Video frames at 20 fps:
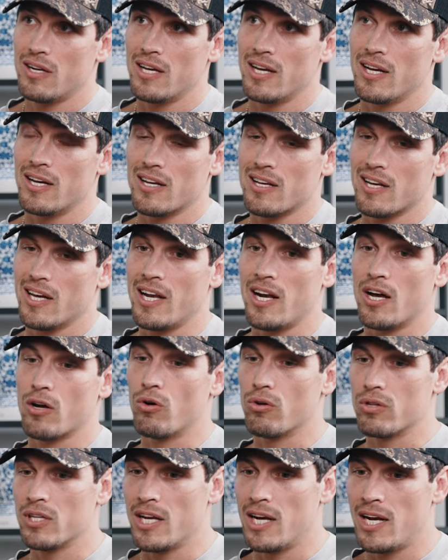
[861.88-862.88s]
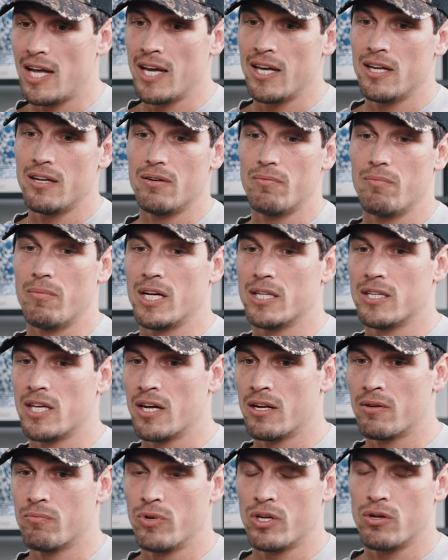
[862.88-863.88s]
yeah. like wow. and I got there late my
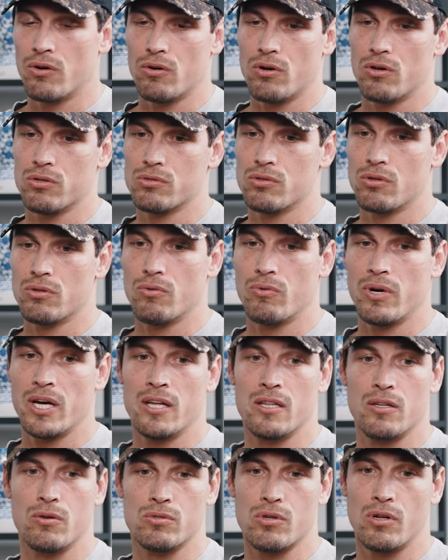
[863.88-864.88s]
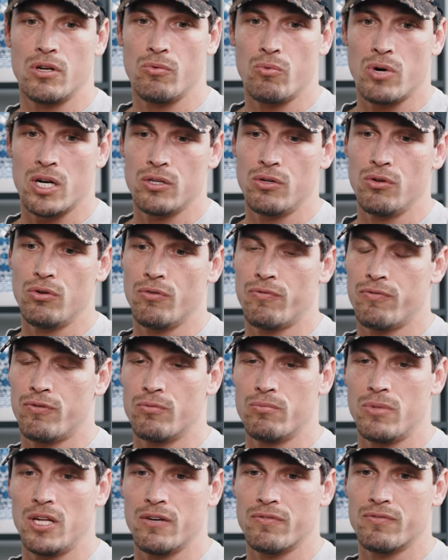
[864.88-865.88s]
dad we got lost on the way and there was only one
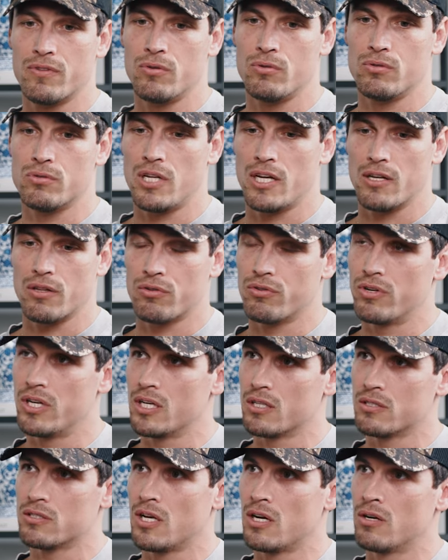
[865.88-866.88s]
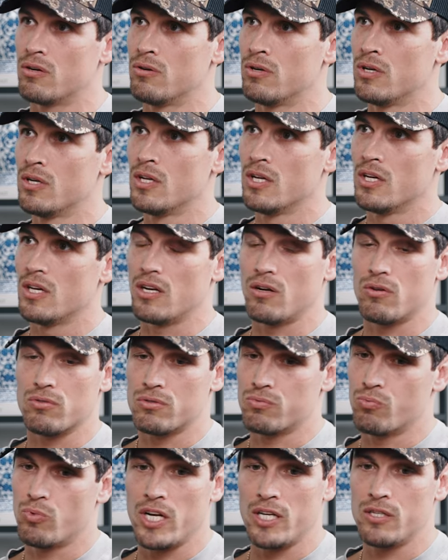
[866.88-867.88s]
uniform left and it was like 3XL and I
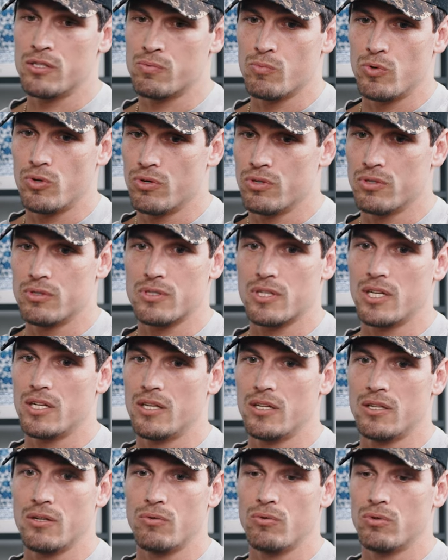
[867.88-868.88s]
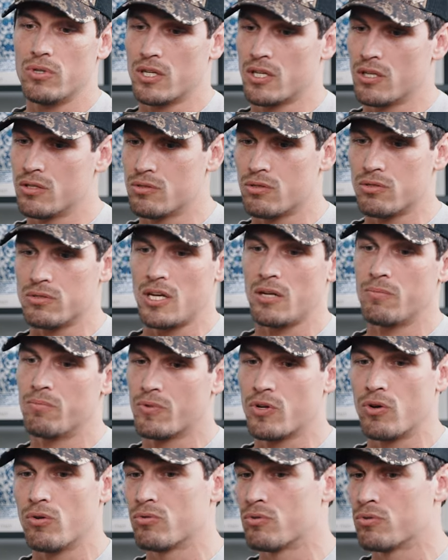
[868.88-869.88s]
was way smaller and skinnier than all the kids because
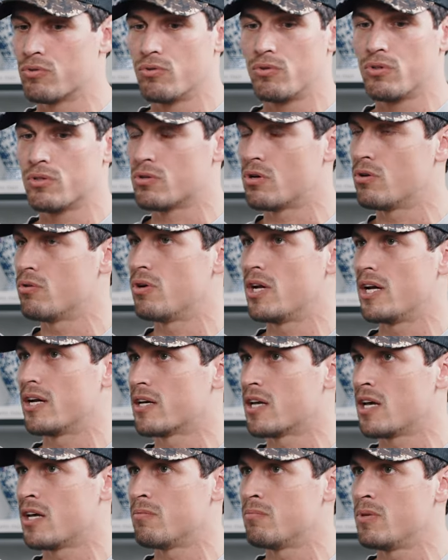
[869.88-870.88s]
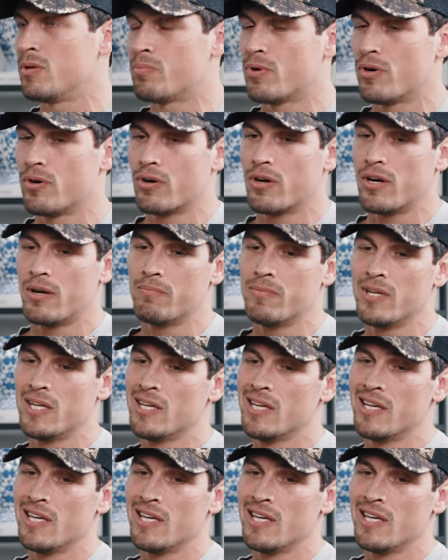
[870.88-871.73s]
they'd gone through this whole like academy yeah, program